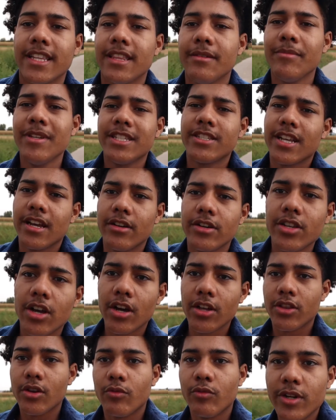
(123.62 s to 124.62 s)
Like, let me tell
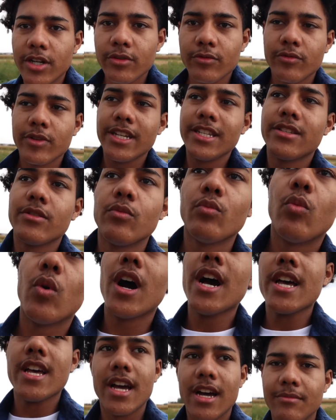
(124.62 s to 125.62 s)
y'all, the real reason
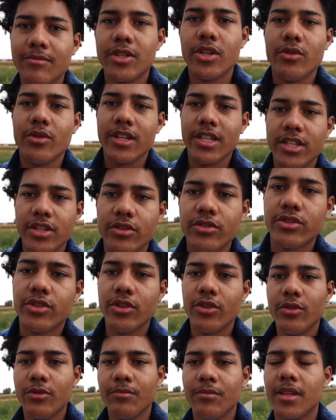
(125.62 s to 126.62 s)
why I'm doing
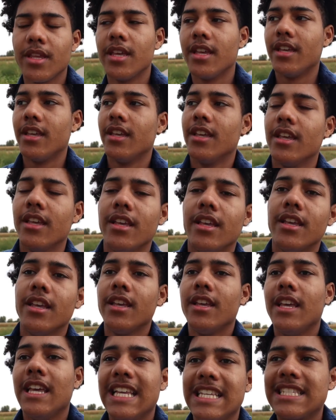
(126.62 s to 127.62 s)
YouTube
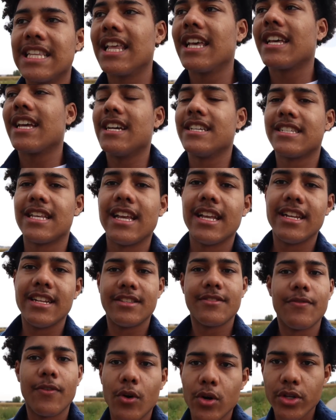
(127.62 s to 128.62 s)
is, like I said,
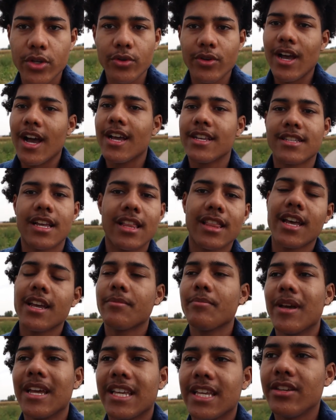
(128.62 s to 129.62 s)
it's for you guys. I
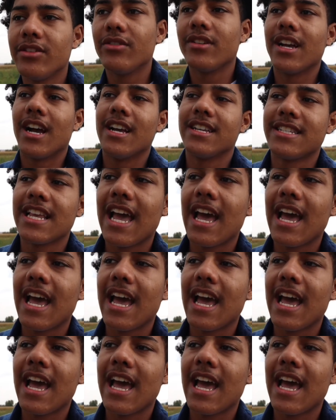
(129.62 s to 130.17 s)
like making you guys